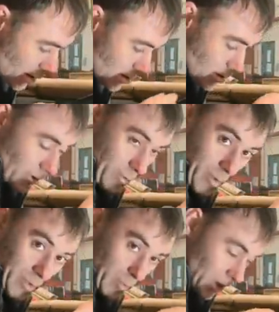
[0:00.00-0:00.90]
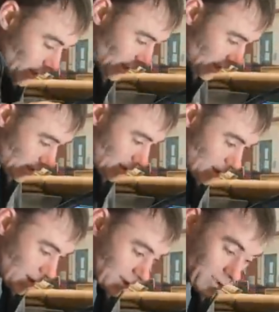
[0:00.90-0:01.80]
do it with one
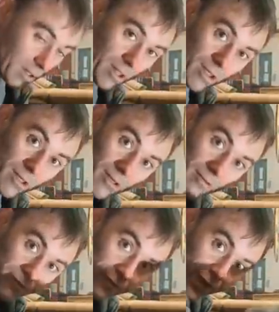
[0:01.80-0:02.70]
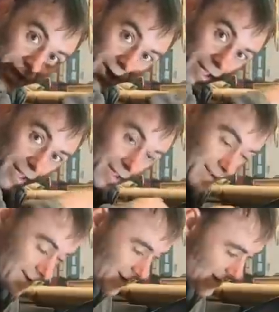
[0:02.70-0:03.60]
little finger,
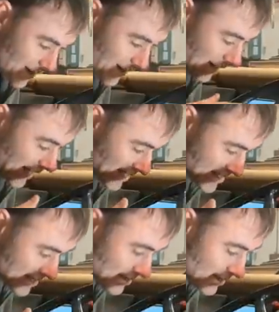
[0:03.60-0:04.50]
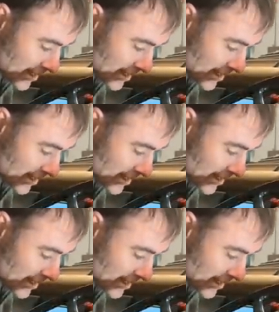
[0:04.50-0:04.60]
and that's